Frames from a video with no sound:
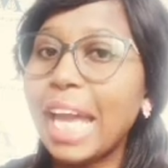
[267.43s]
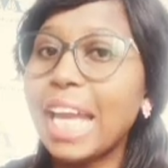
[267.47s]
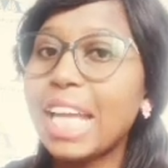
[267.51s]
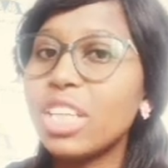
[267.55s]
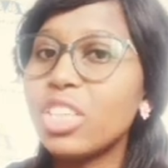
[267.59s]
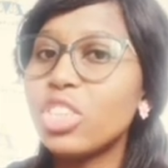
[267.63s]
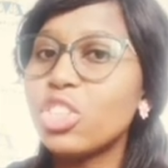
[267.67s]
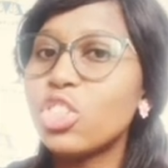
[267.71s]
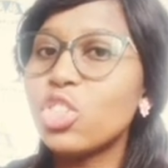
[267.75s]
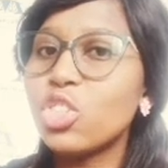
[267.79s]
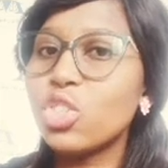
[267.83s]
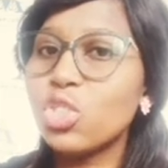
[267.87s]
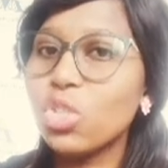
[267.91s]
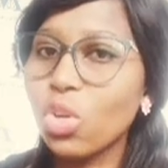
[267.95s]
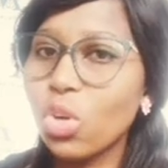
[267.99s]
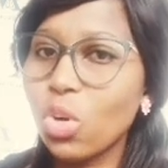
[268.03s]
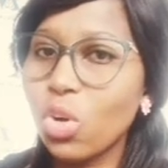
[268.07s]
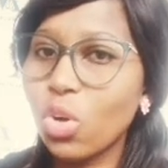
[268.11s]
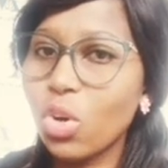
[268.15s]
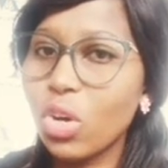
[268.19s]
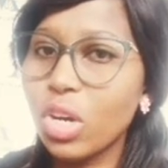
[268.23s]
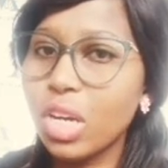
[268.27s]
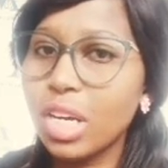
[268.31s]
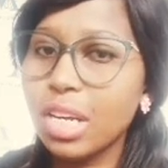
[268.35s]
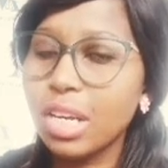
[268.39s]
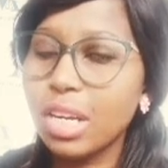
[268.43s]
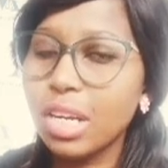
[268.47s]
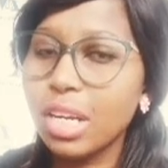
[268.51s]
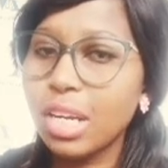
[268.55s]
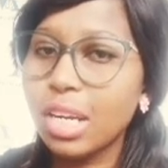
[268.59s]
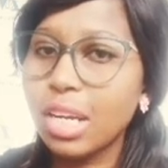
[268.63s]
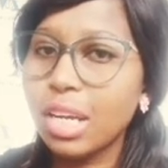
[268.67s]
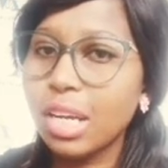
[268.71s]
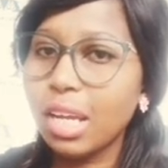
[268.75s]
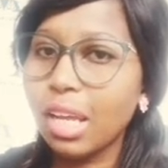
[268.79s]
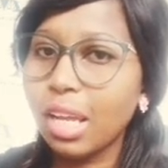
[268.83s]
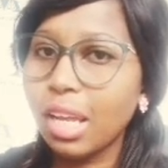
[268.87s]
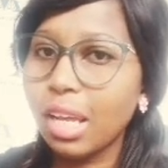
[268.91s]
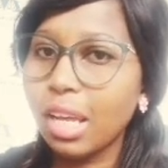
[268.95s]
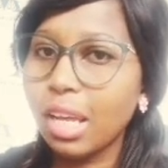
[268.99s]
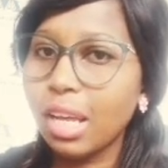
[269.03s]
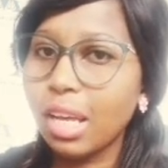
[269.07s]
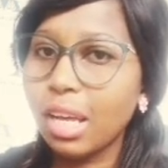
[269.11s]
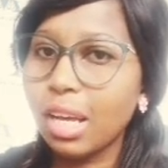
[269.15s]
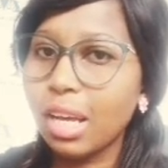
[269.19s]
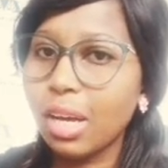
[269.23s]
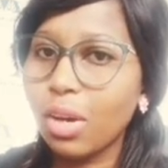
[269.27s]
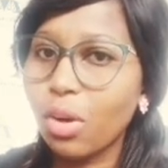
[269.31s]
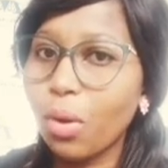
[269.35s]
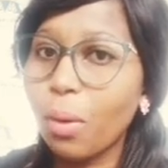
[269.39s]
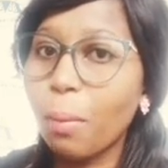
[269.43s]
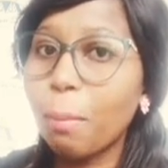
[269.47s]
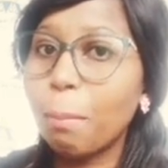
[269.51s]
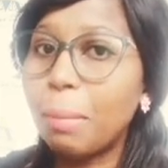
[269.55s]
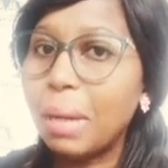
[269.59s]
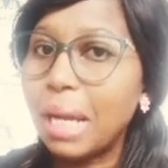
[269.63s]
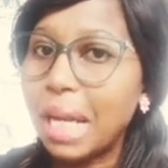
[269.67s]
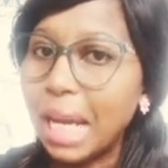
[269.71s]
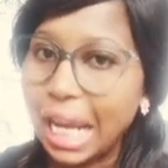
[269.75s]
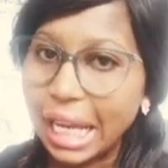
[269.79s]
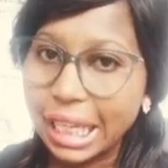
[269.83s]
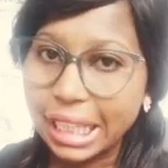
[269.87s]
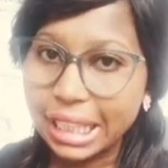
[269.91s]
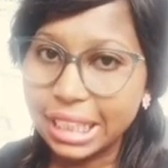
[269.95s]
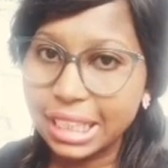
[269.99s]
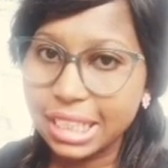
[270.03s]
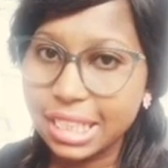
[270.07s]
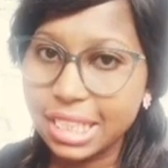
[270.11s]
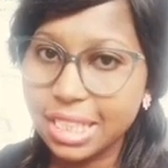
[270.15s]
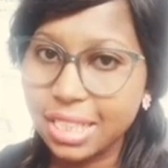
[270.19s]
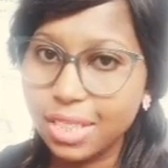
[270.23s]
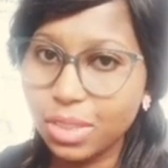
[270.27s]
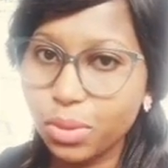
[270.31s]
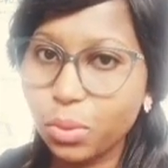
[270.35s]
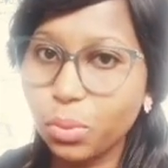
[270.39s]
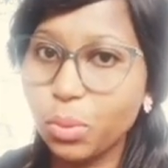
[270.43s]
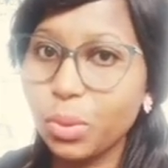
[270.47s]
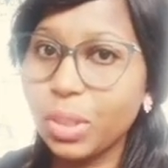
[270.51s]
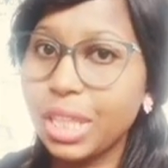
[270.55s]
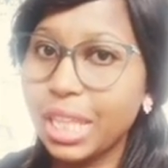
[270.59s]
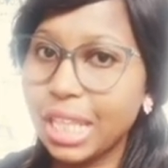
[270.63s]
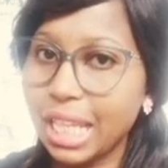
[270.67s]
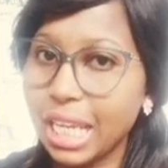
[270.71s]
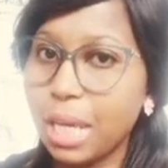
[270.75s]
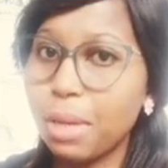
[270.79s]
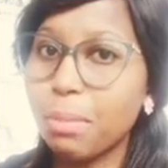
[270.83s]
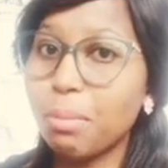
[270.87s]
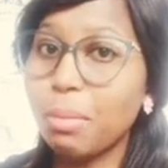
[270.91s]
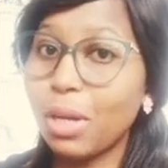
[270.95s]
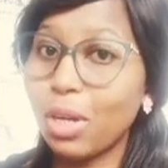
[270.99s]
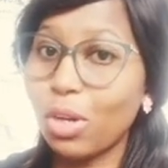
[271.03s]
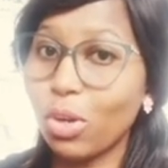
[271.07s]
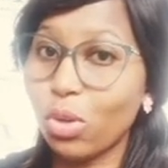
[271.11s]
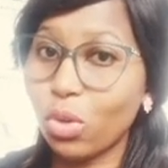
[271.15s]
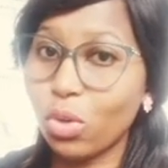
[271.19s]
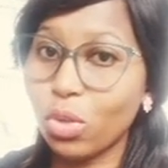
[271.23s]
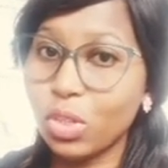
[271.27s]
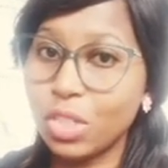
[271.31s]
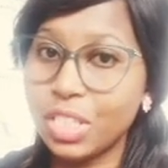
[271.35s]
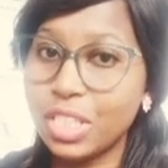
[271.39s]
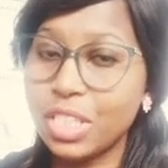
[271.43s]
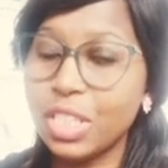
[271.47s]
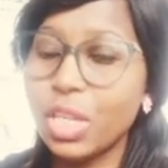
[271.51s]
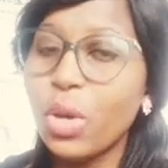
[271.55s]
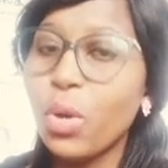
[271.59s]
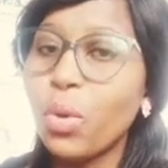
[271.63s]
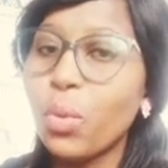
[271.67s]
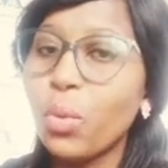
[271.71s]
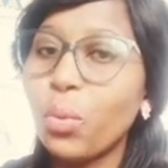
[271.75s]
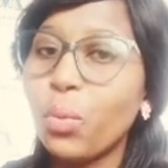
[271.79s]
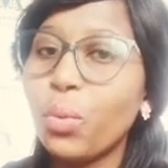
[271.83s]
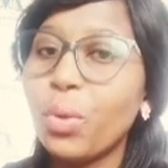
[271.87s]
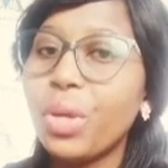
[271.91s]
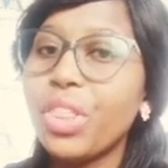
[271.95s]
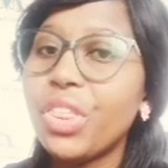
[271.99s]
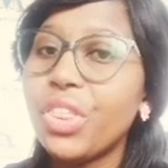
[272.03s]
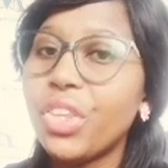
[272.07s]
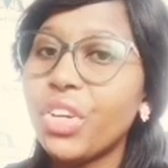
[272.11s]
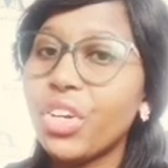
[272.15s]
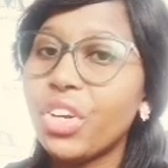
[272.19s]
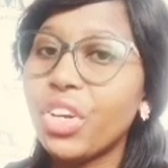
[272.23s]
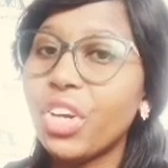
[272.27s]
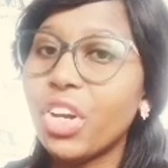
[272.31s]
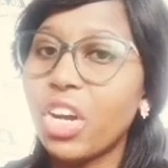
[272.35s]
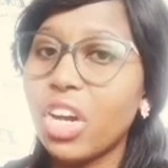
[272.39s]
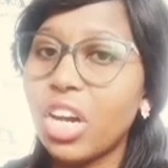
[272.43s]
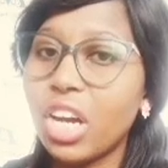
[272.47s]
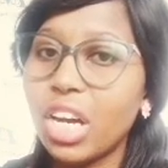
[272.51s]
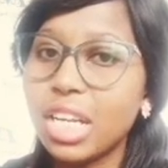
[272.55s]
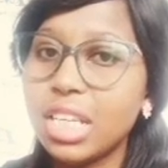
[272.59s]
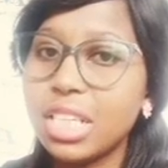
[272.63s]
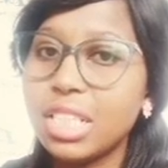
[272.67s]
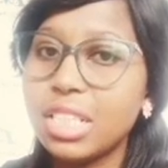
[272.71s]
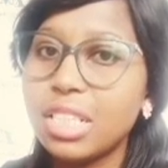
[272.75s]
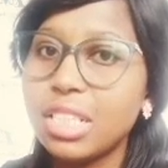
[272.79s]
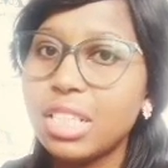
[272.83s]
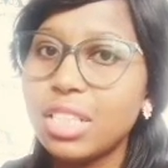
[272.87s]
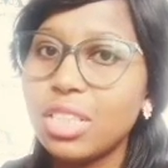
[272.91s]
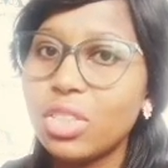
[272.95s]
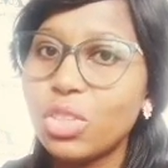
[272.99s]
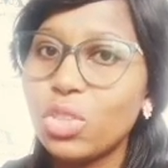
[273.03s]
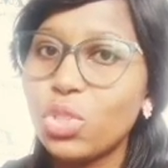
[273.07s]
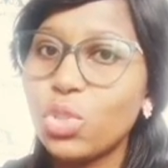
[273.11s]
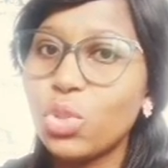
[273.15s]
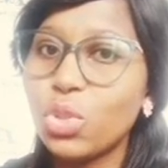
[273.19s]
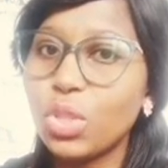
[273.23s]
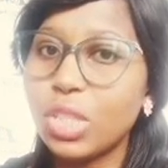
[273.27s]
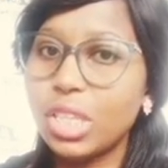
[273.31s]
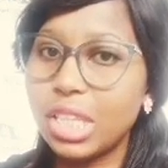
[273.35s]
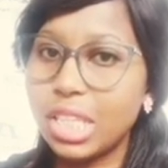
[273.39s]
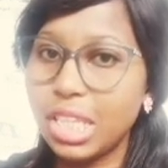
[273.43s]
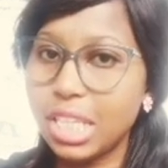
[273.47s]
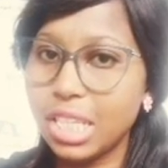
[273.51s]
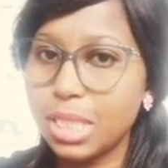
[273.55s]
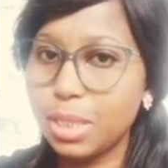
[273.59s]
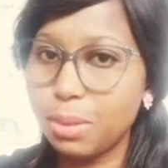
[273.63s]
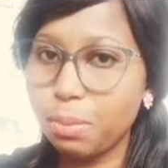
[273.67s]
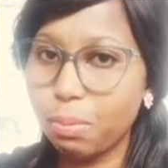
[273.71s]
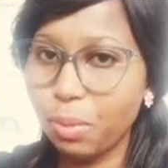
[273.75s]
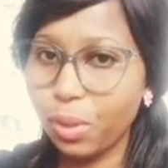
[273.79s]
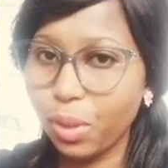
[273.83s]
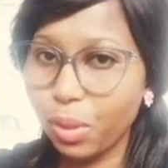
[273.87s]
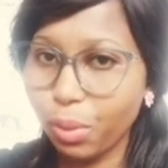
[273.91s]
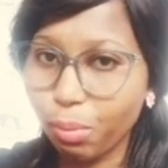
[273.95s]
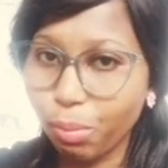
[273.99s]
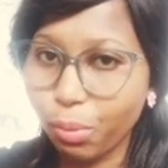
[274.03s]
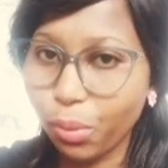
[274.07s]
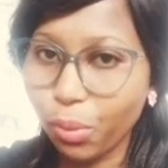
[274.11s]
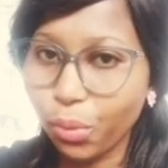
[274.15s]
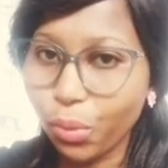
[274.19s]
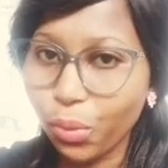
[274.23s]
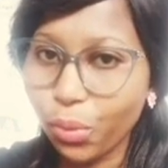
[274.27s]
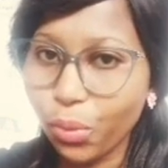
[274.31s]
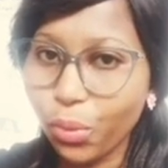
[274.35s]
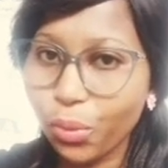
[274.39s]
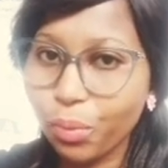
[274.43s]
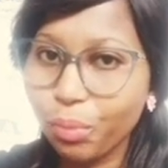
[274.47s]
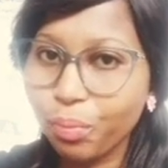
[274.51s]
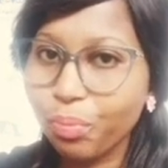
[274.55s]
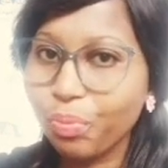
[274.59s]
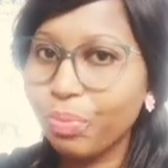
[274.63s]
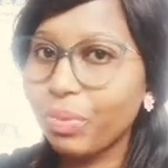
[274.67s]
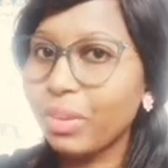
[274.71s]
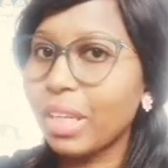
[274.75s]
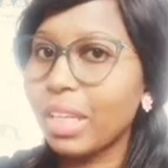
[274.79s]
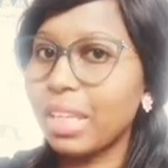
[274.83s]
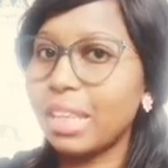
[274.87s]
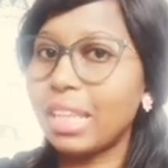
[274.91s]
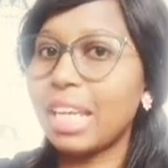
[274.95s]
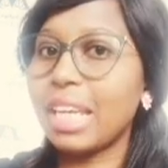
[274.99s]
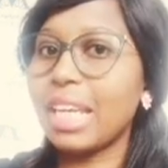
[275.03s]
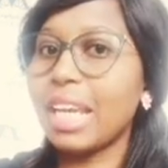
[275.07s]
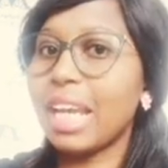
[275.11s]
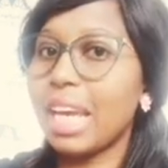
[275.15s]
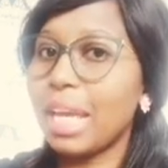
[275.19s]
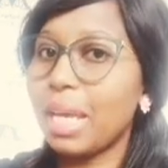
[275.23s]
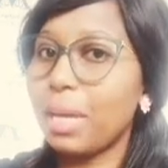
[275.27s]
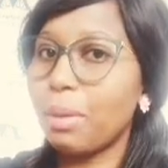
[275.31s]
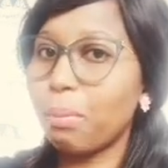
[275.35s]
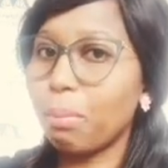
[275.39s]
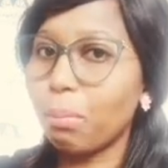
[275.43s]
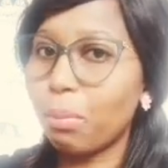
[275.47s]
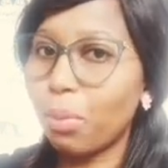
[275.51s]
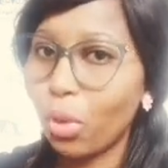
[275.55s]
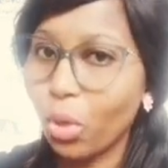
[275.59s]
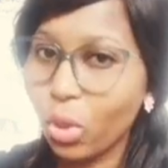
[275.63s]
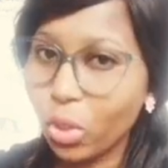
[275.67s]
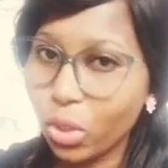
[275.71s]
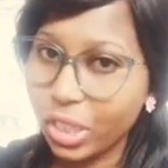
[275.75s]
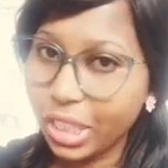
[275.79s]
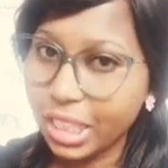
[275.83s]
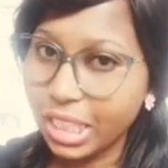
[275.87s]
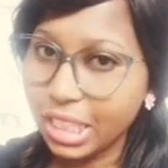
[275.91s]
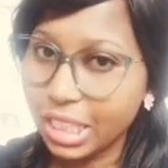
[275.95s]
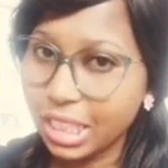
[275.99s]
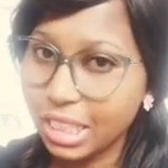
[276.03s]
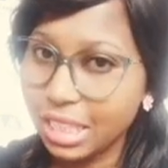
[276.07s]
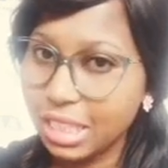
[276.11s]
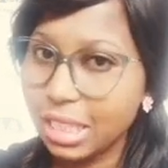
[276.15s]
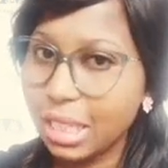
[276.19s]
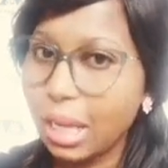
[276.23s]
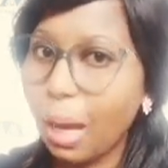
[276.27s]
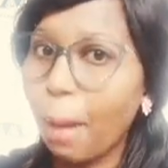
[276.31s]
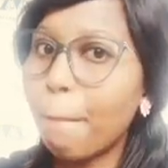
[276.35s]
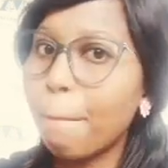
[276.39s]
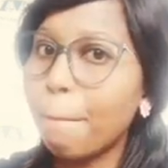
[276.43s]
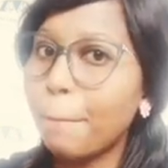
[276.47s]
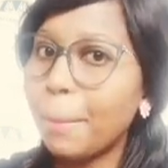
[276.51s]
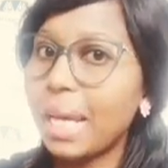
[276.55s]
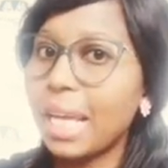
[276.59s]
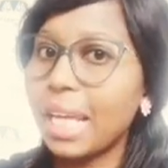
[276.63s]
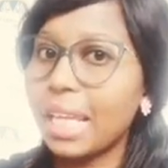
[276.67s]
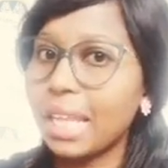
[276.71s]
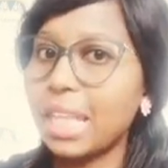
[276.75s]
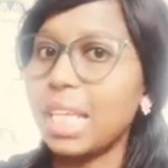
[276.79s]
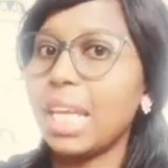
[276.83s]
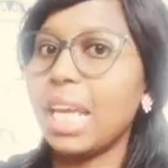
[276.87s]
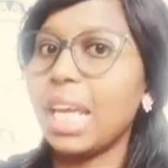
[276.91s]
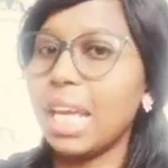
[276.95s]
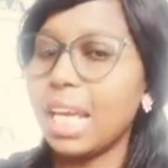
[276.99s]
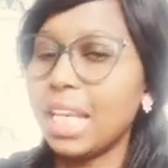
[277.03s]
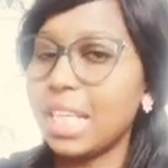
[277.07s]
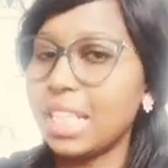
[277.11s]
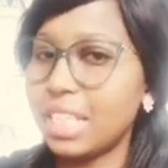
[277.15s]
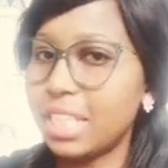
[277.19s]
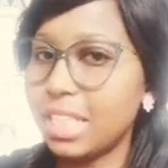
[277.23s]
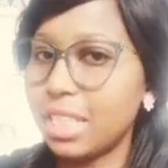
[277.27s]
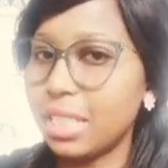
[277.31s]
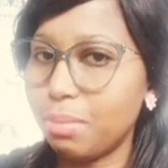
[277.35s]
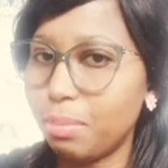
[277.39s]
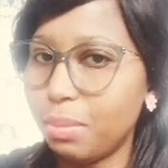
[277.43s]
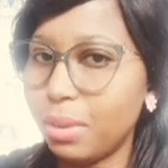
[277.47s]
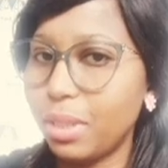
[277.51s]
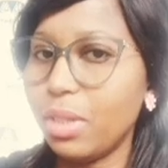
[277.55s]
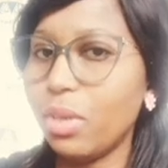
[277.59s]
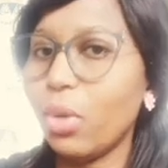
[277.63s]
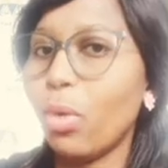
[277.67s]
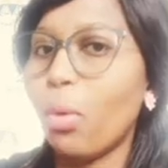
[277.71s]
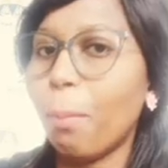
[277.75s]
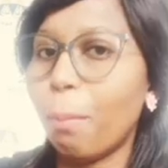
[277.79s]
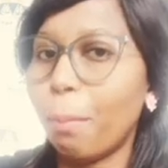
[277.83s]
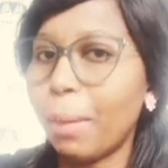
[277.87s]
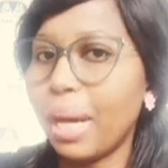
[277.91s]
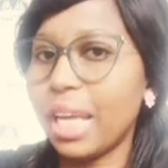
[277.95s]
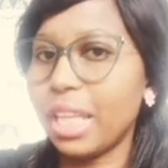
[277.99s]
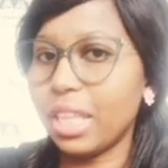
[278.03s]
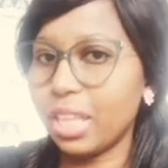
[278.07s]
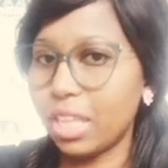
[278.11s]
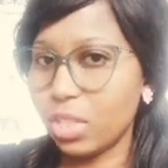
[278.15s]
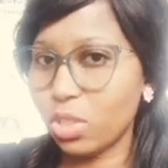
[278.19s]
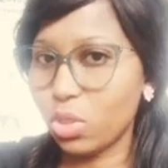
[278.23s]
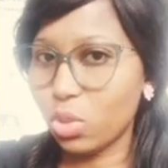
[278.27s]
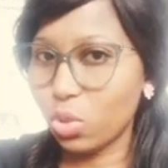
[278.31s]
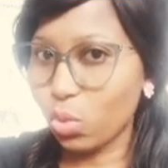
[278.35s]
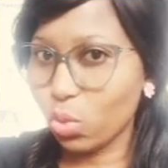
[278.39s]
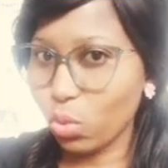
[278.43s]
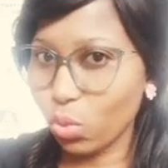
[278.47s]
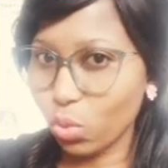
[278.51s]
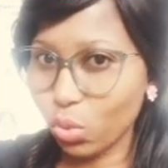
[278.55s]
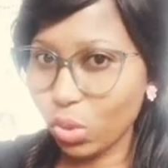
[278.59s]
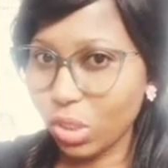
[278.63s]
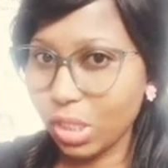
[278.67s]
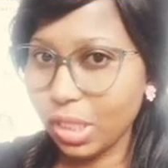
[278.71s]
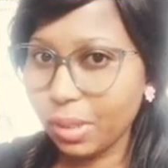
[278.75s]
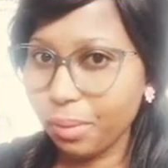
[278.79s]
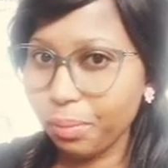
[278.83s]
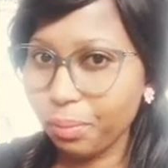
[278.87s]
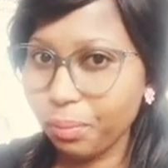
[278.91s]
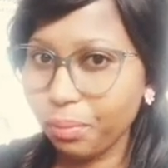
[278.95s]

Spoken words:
ensure compliance with labor laws with regard to these people that are employed by the SGB or by the school.